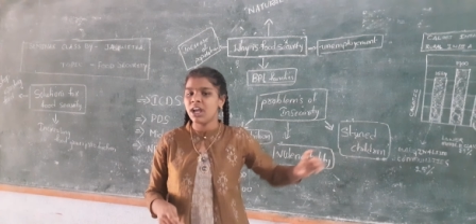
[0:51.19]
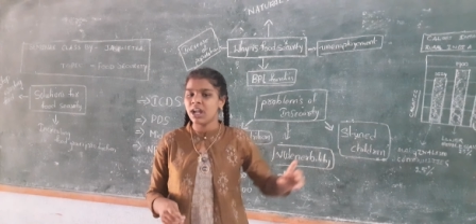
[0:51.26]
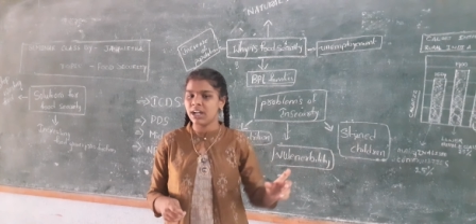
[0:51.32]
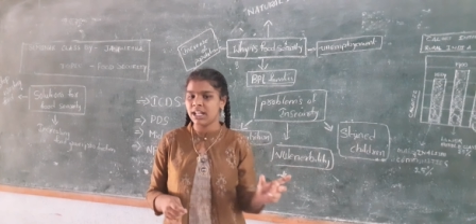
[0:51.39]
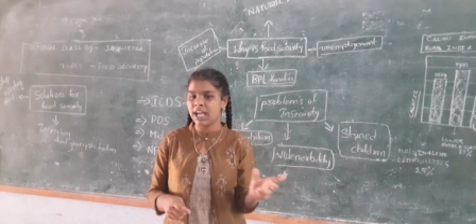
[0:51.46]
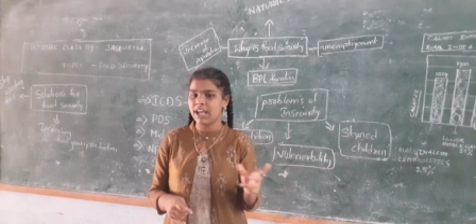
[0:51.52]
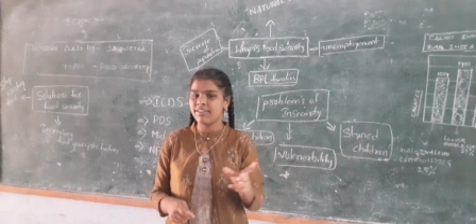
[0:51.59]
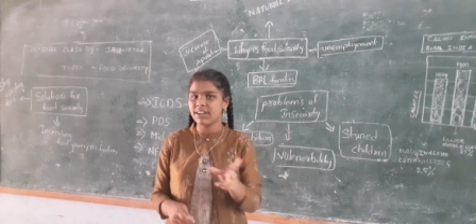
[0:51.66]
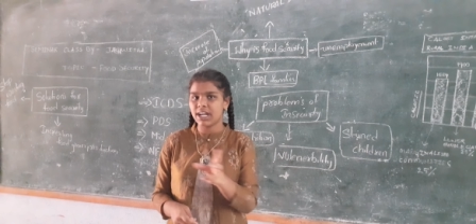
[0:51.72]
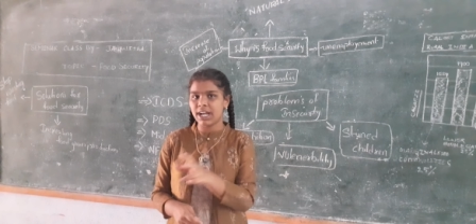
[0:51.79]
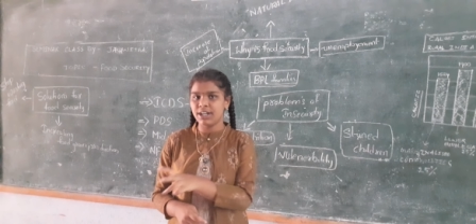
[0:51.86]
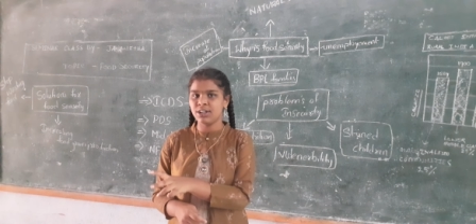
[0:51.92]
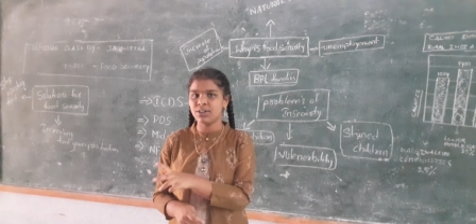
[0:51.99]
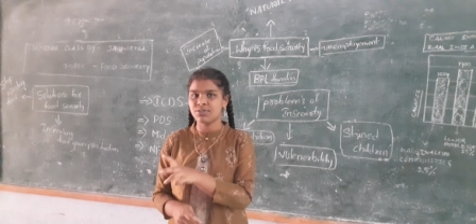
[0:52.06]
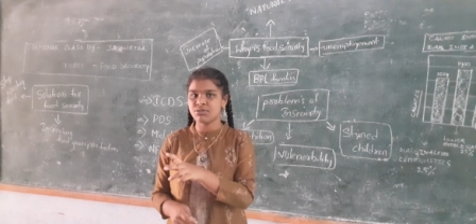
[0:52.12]
and I have a
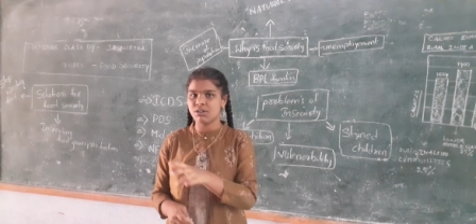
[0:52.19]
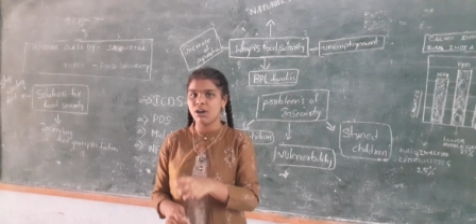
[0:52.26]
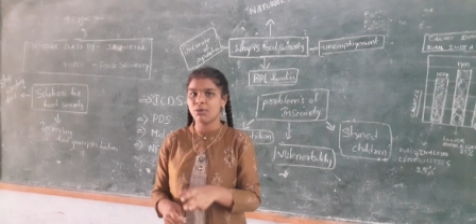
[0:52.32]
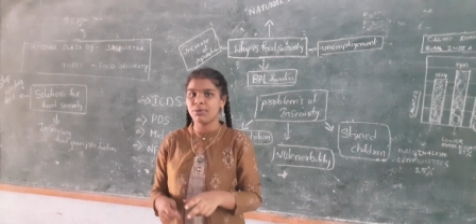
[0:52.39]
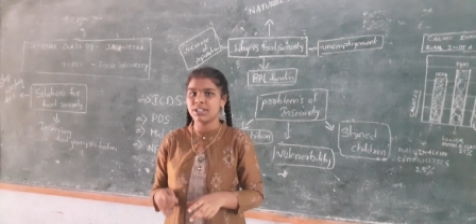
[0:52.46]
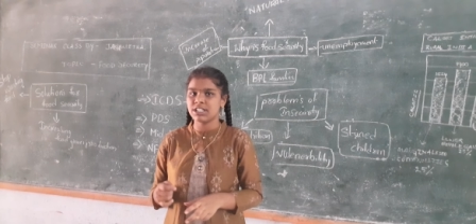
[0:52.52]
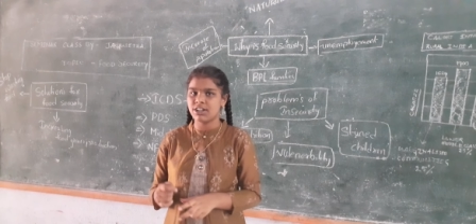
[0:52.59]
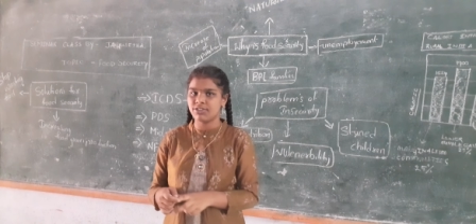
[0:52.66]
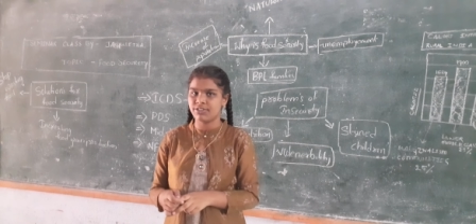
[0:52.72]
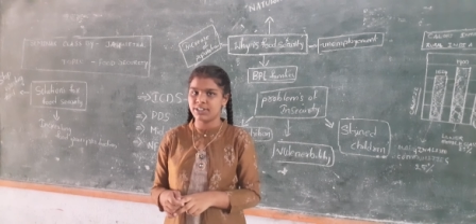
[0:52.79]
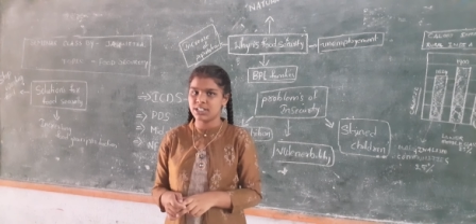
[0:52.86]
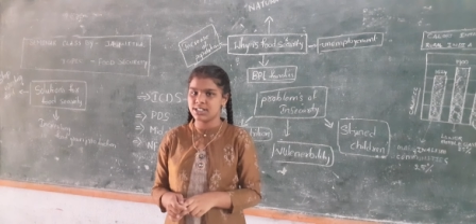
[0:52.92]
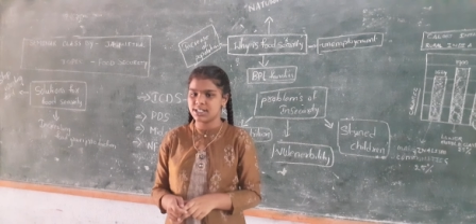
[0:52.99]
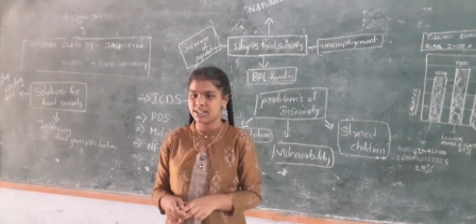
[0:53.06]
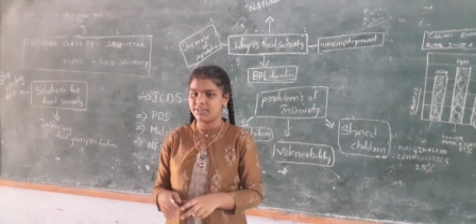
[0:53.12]
kind of stock
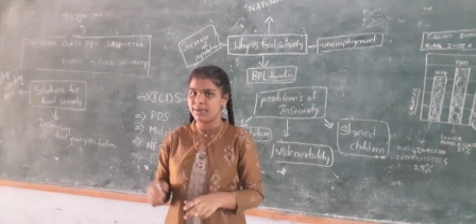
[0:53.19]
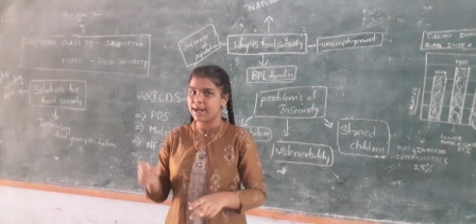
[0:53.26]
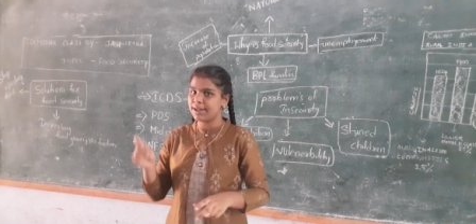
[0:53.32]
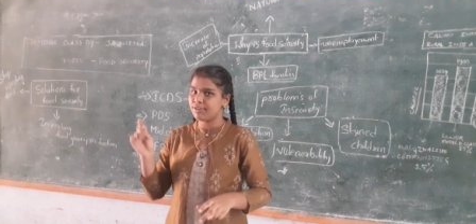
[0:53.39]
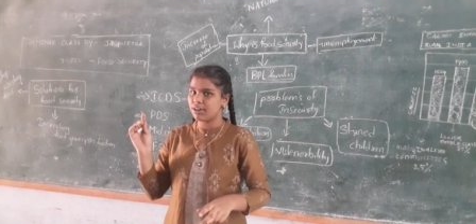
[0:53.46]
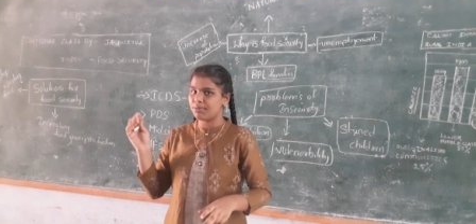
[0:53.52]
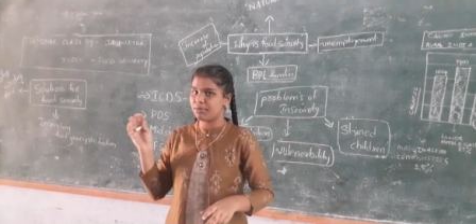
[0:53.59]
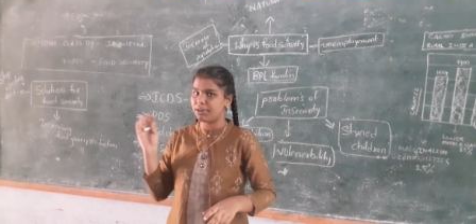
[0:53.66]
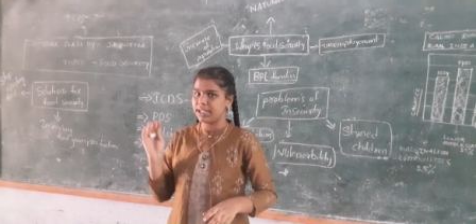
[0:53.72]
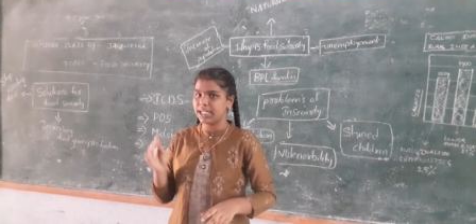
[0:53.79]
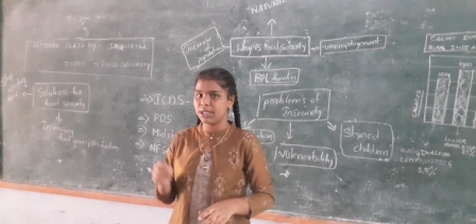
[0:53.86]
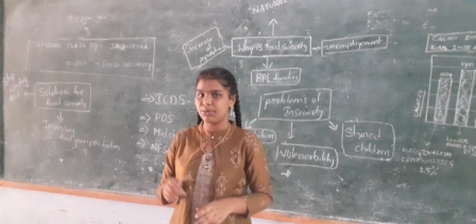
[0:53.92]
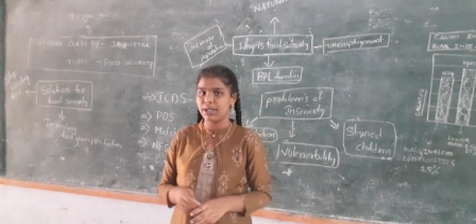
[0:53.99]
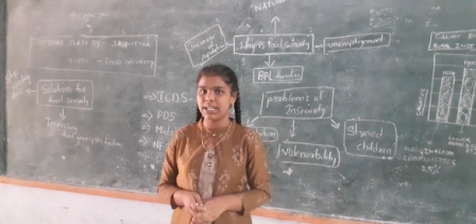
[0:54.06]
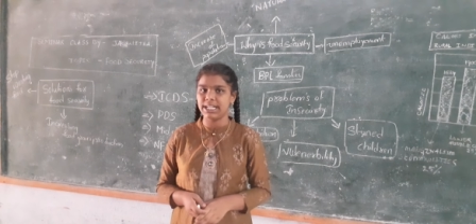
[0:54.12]
which is required from
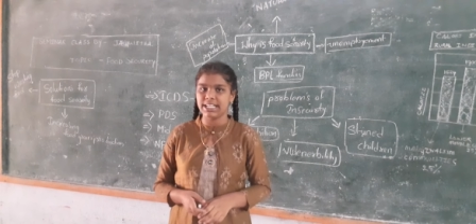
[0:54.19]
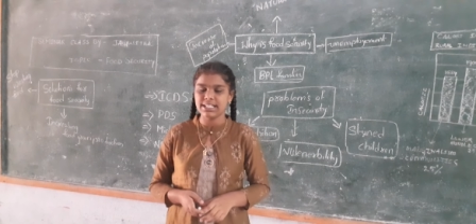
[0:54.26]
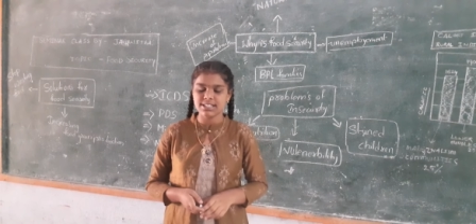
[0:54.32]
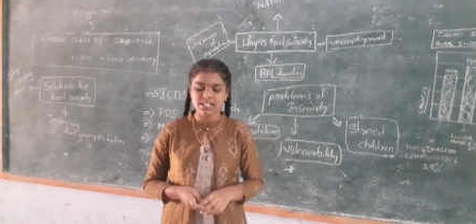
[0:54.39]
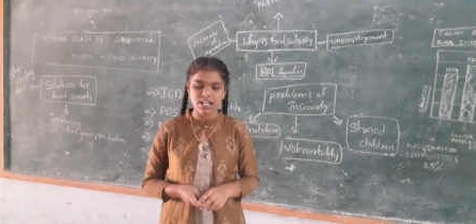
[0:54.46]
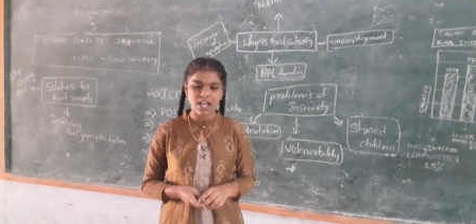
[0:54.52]
2020s,